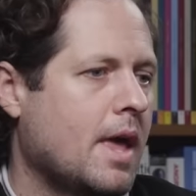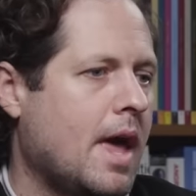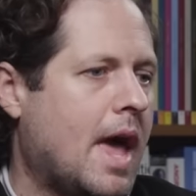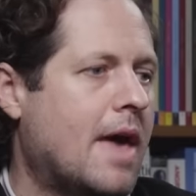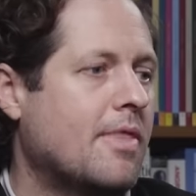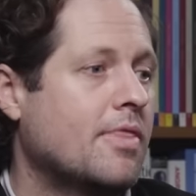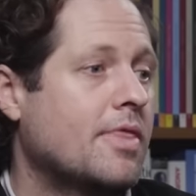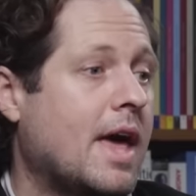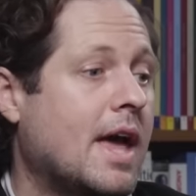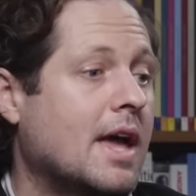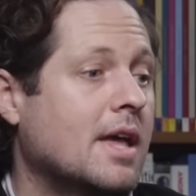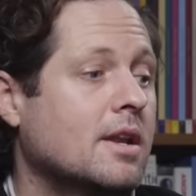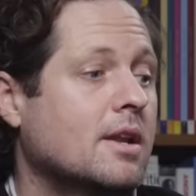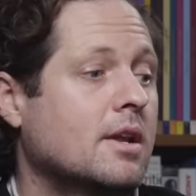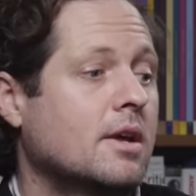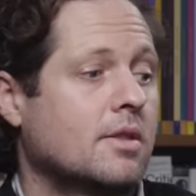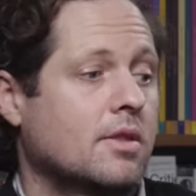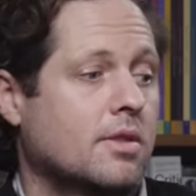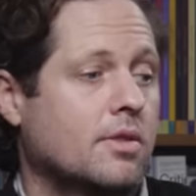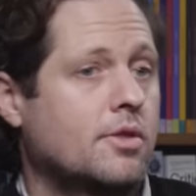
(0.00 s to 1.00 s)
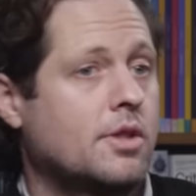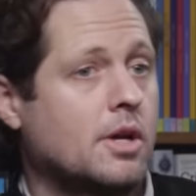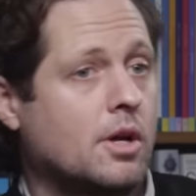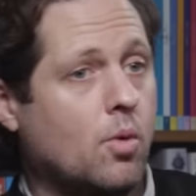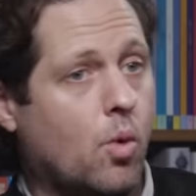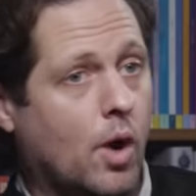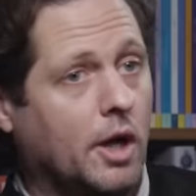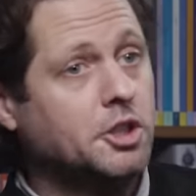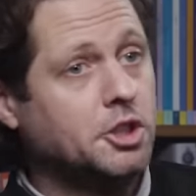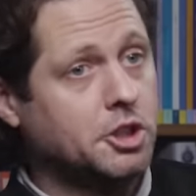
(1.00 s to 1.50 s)
And then the
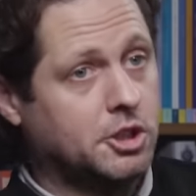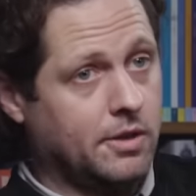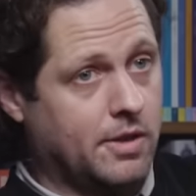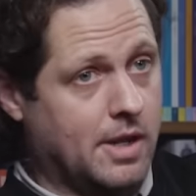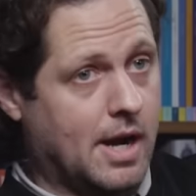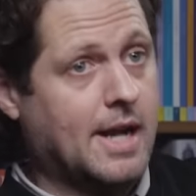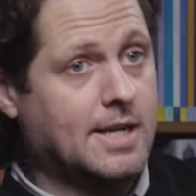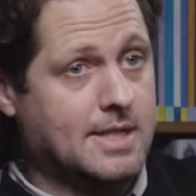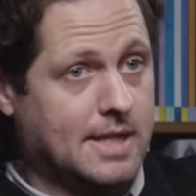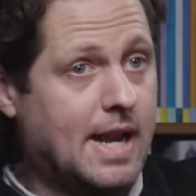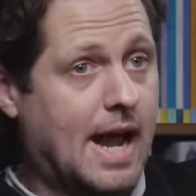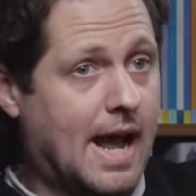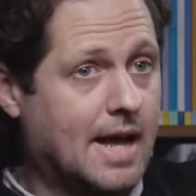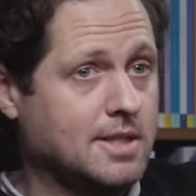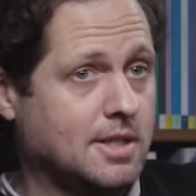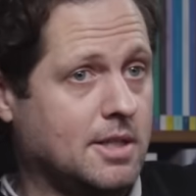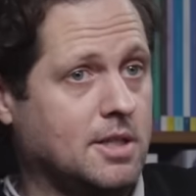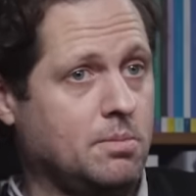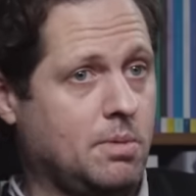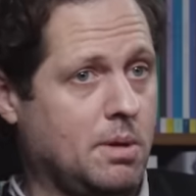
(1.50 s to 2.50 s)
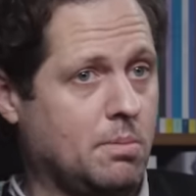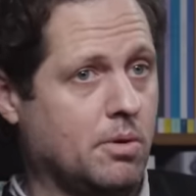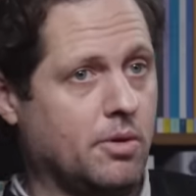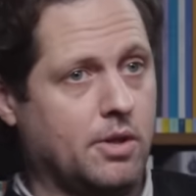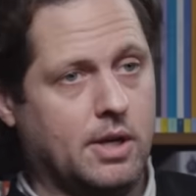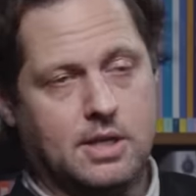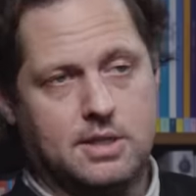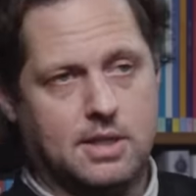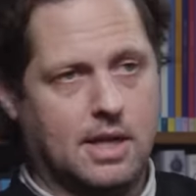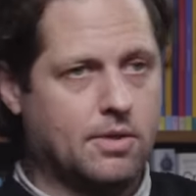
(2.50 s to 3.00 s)
question that I did ask these people,
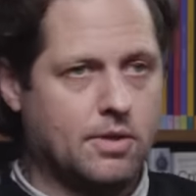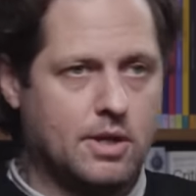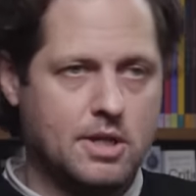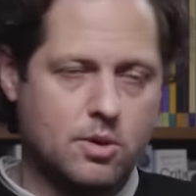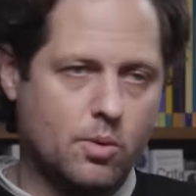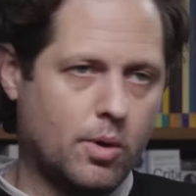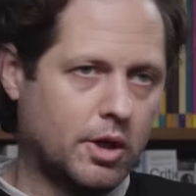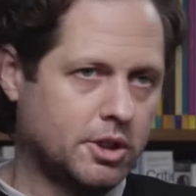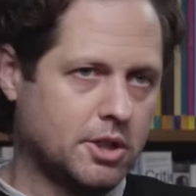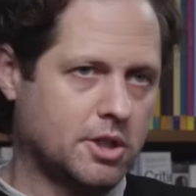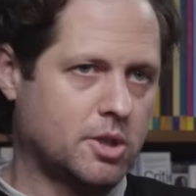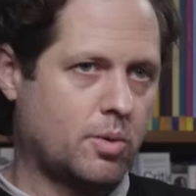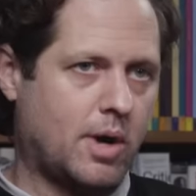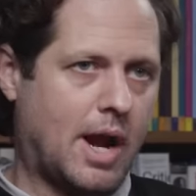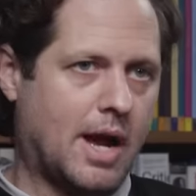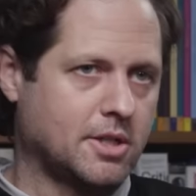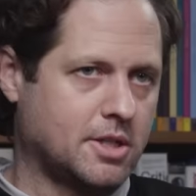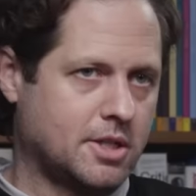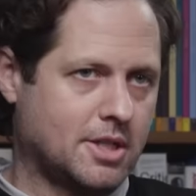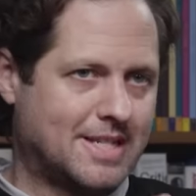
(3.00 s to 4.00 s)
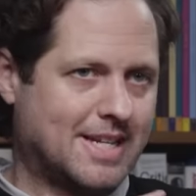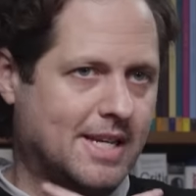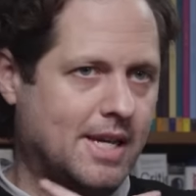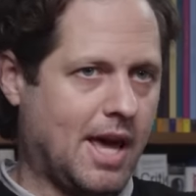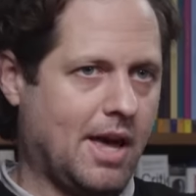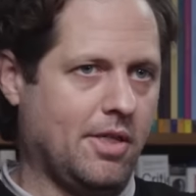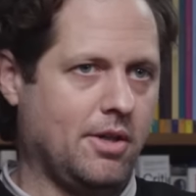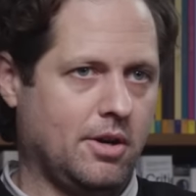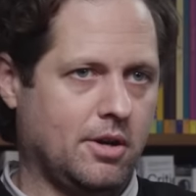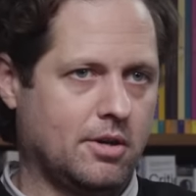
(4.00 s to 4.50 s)
because th these questions were asked
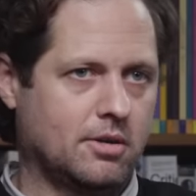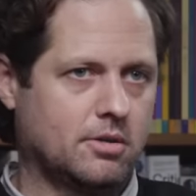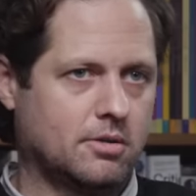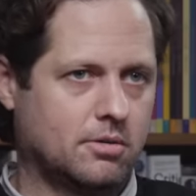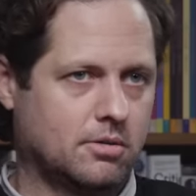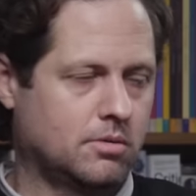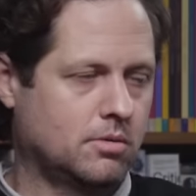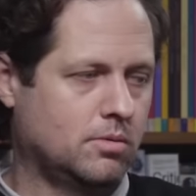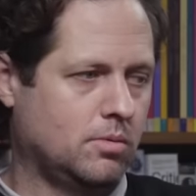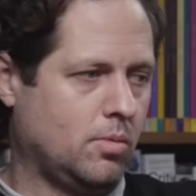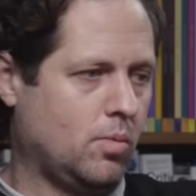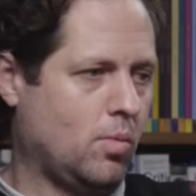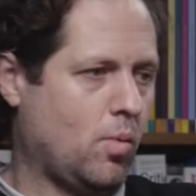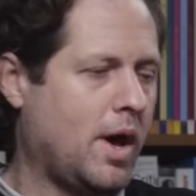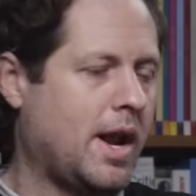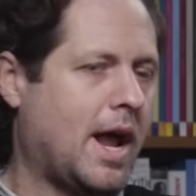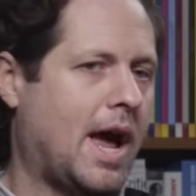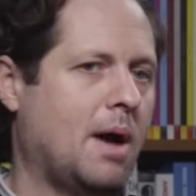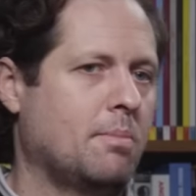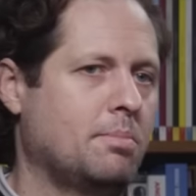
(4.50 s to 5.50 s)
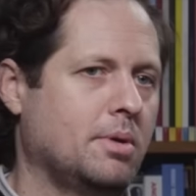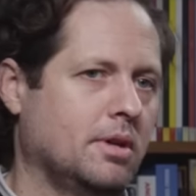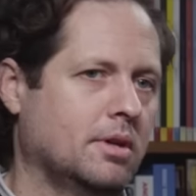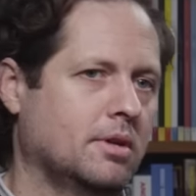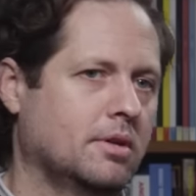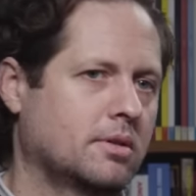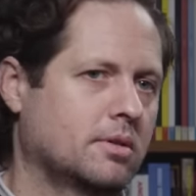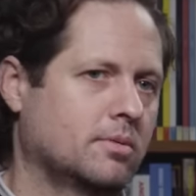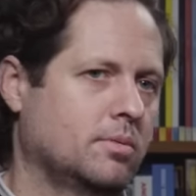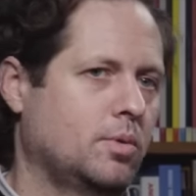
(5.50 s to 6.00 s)
together. What
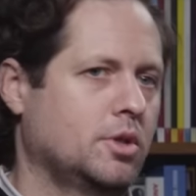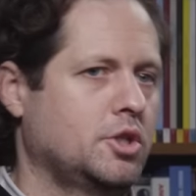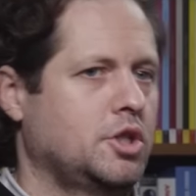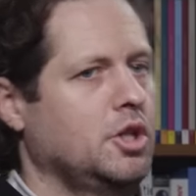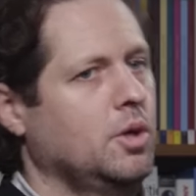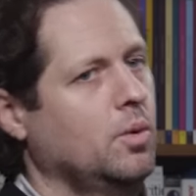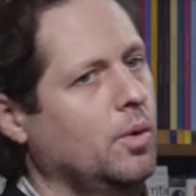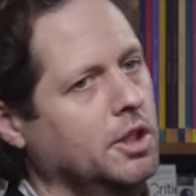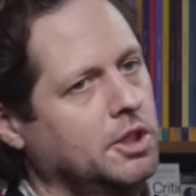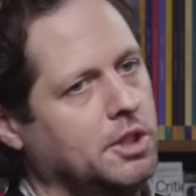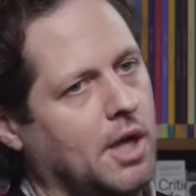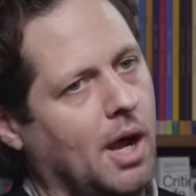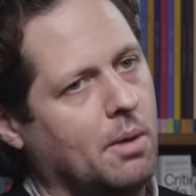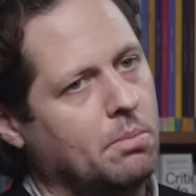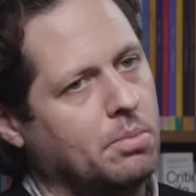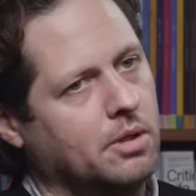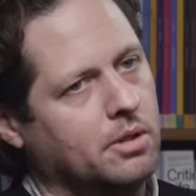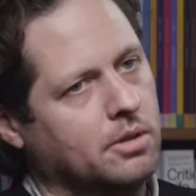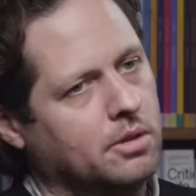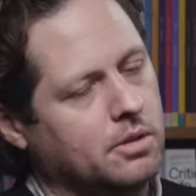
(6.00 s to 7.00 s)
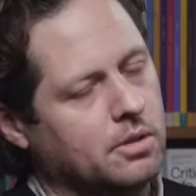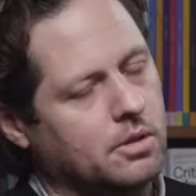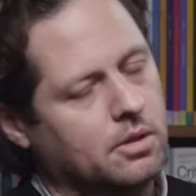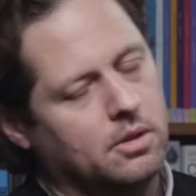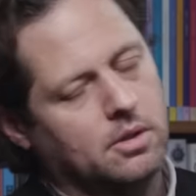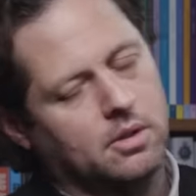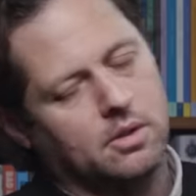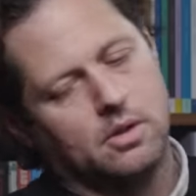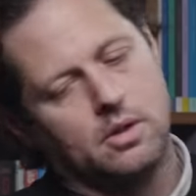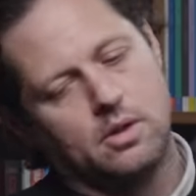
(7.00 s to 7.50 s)
happened? What do you wish happened?
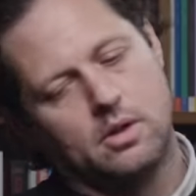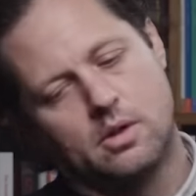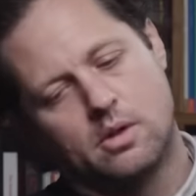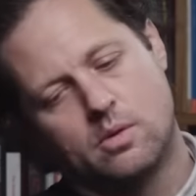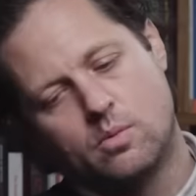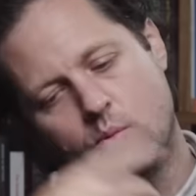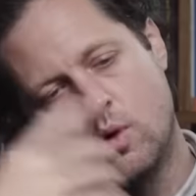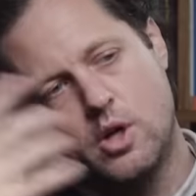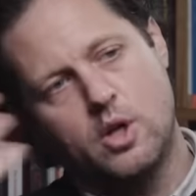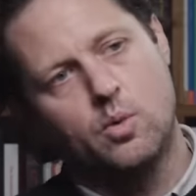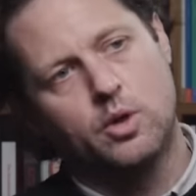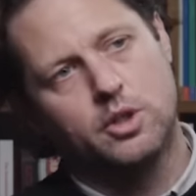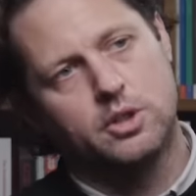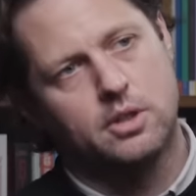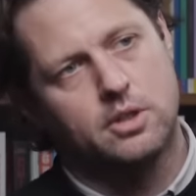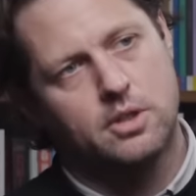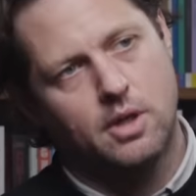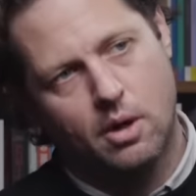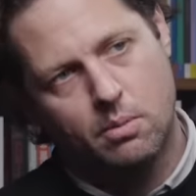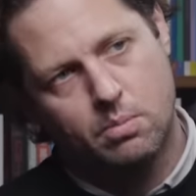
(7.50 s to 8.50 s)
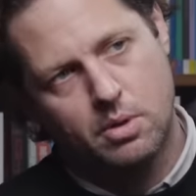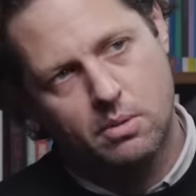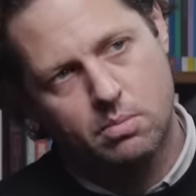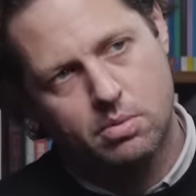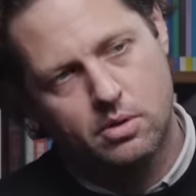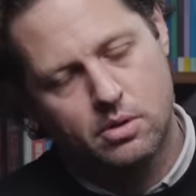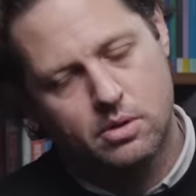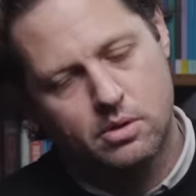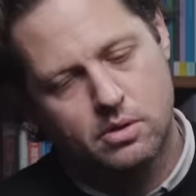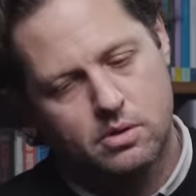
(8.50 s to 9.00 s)
What do you wish to tell
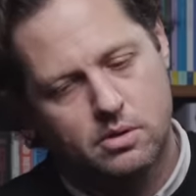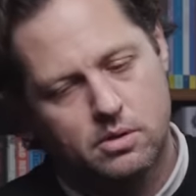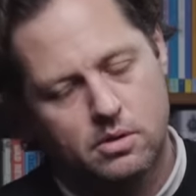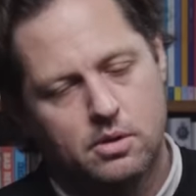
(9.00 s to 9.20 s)
people?